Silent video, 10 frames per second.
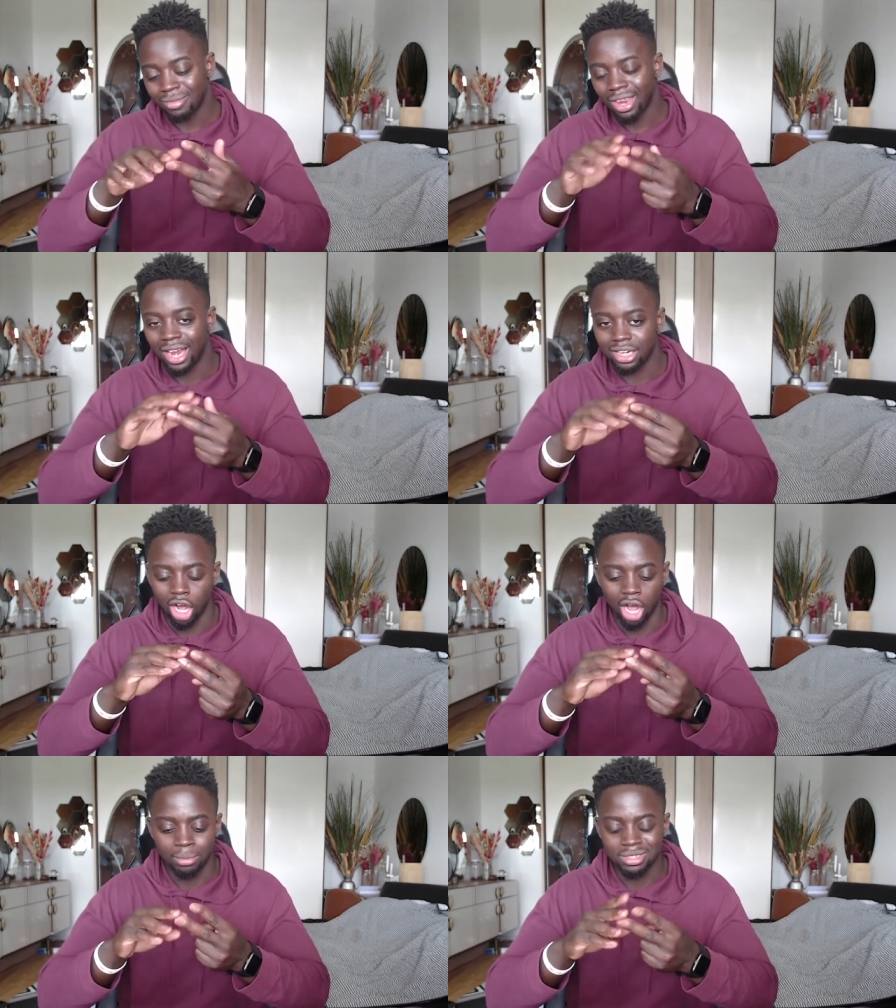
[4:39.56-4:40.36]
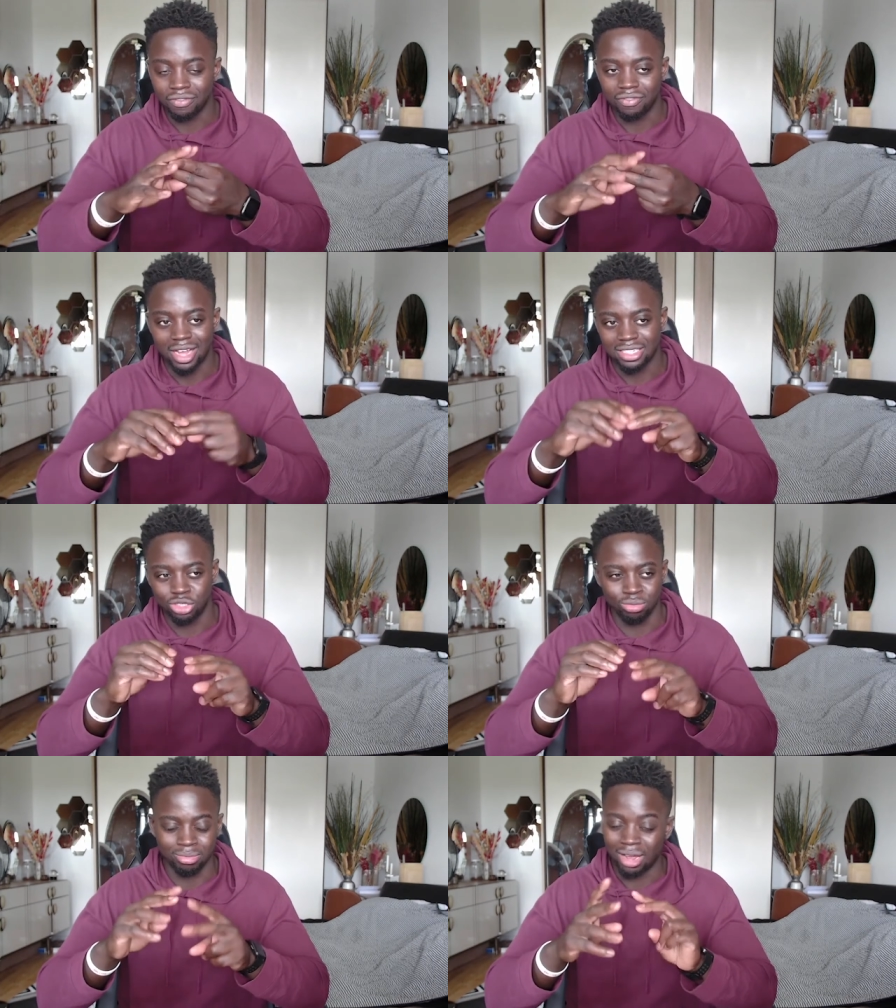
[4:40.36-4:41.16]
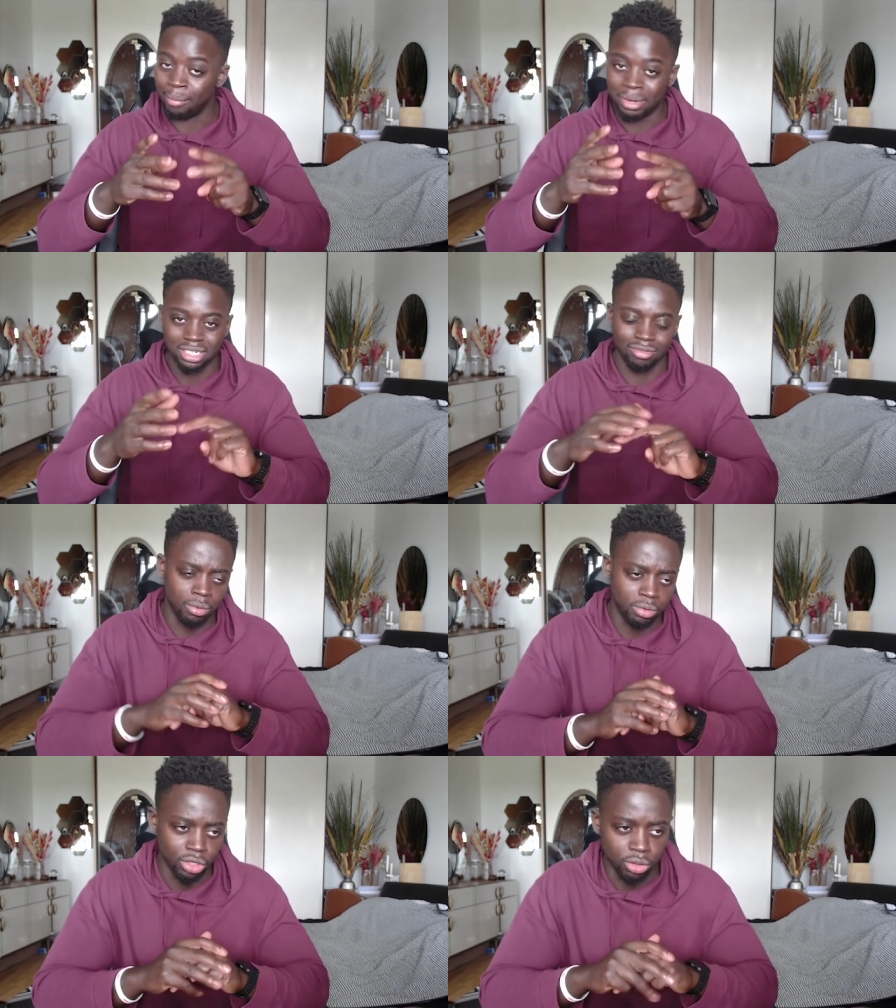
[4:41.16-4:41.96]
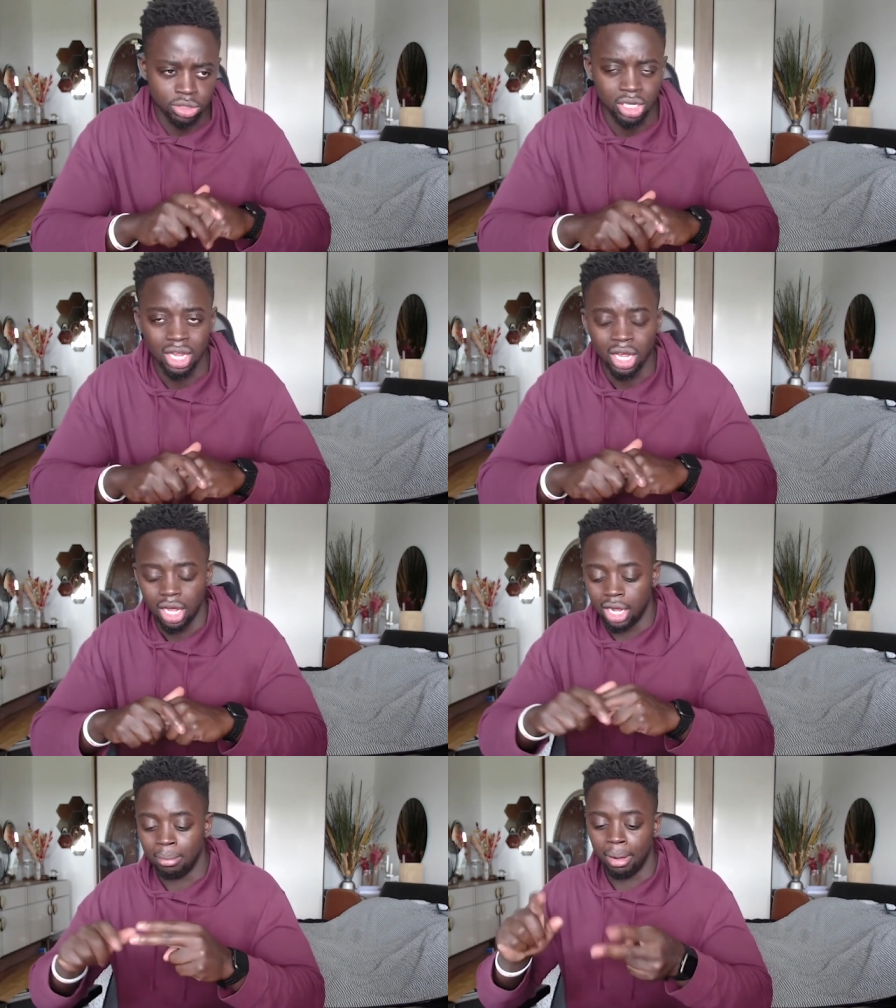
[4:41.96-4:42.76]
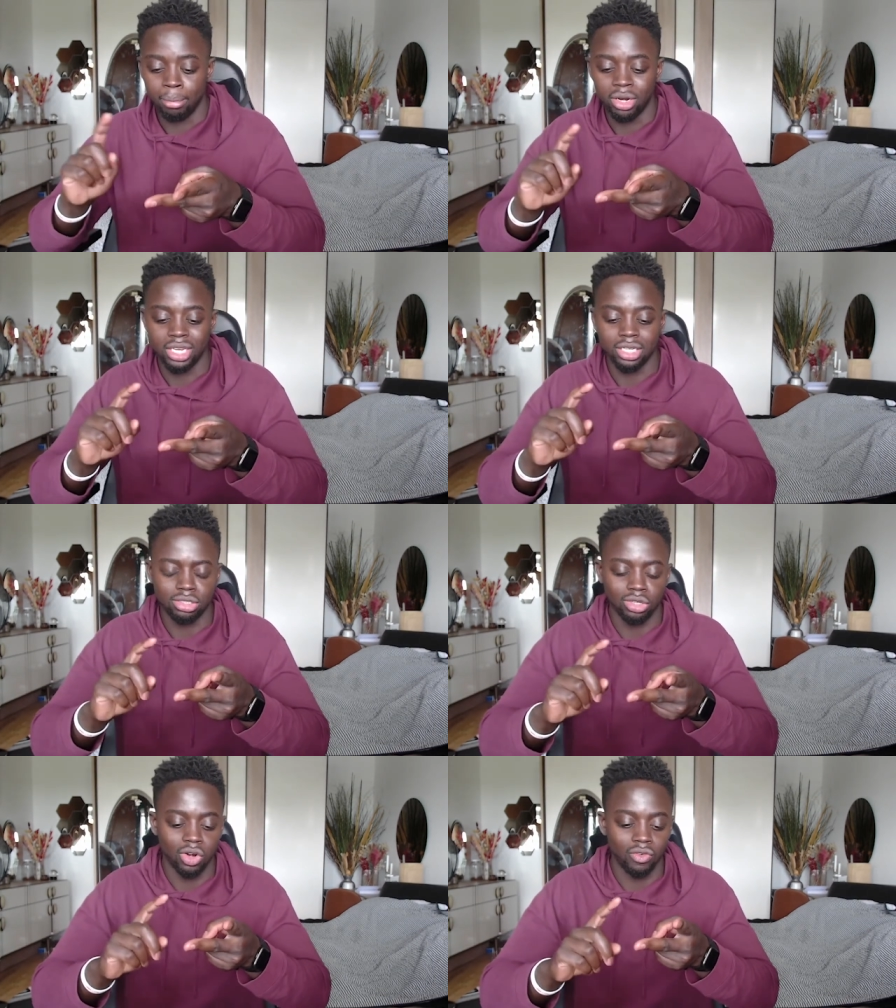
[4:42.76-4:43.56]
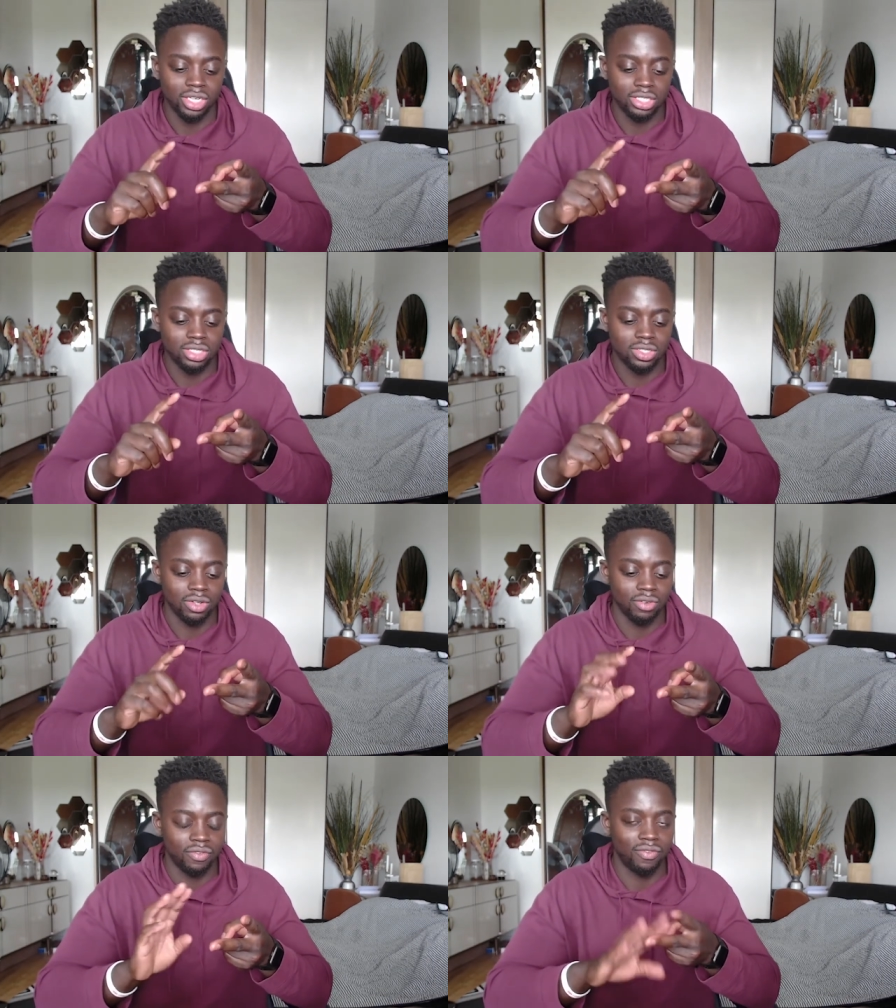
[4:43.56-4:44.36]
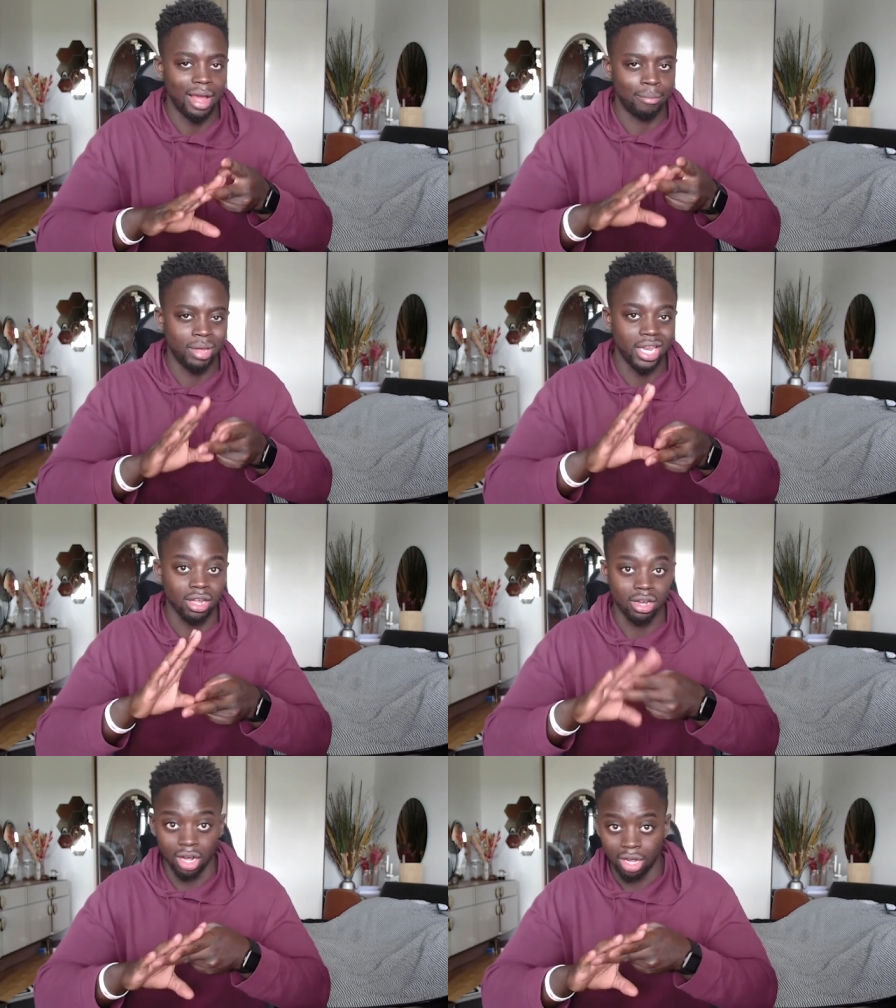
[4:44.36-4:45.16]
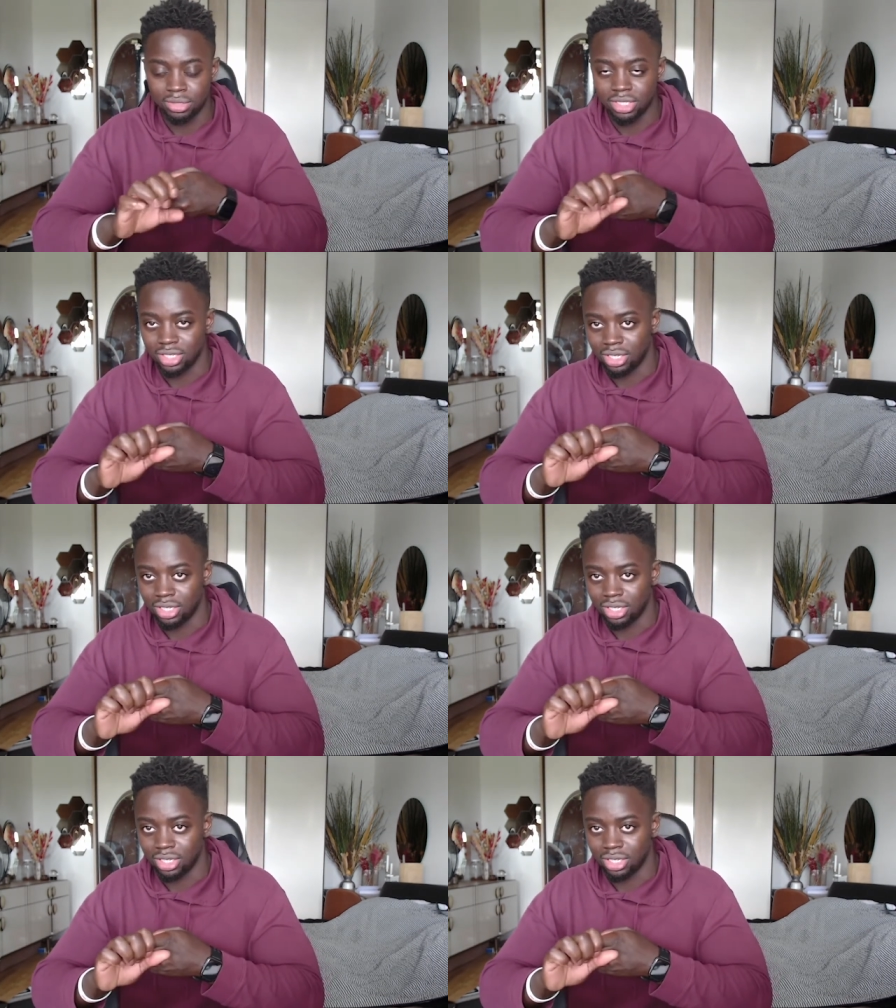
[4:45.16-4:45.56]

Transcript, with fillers: and carbs and fats, you I mess around with those. Uh, my body tolerates fat better than carbs.